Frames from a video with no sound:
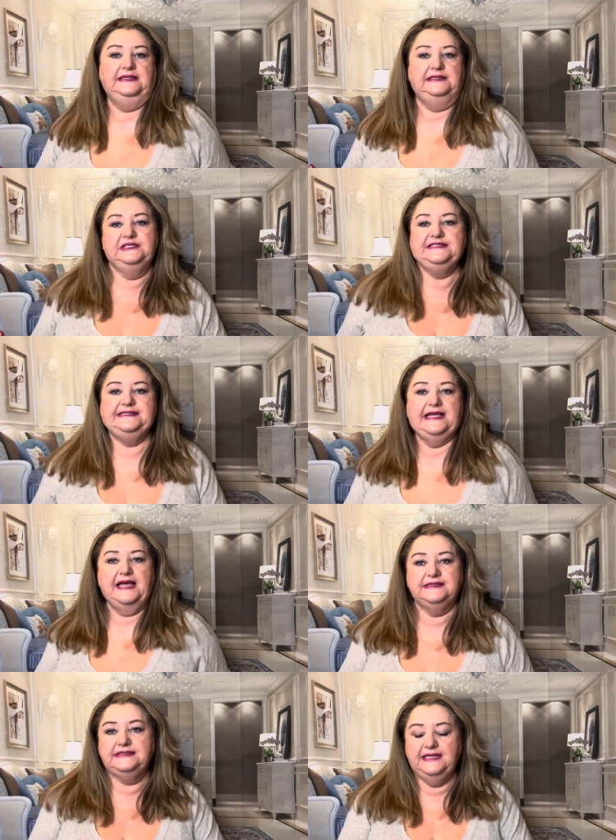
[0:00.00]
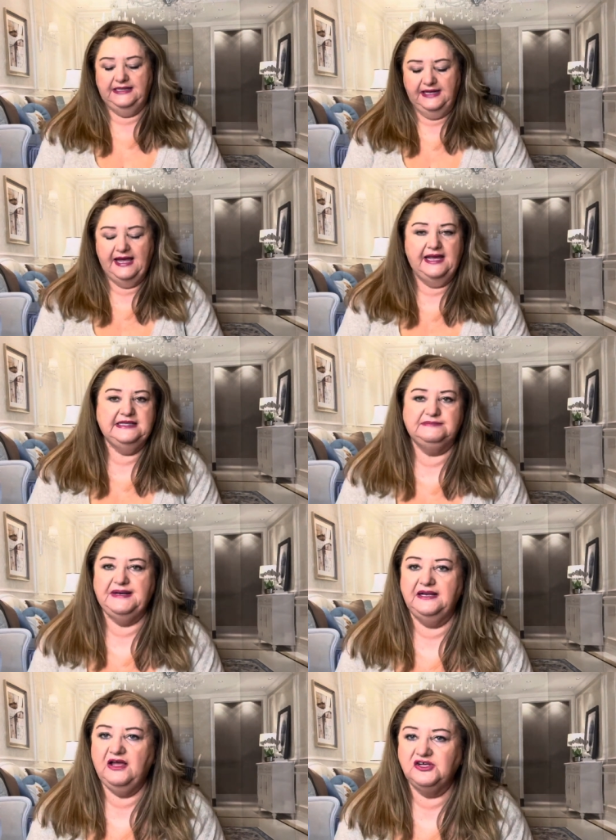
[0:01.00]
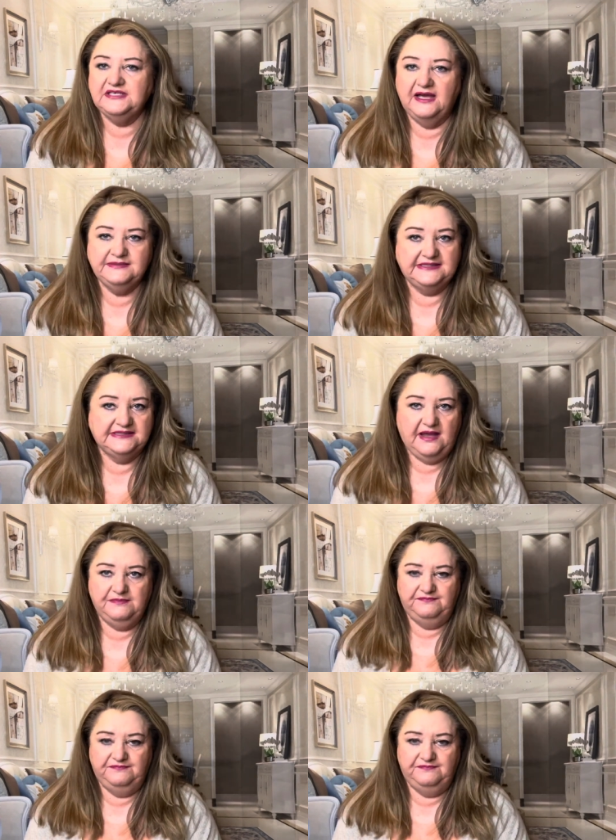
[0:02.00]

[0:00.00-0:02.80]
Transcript: A little sexy. It's been a long time since I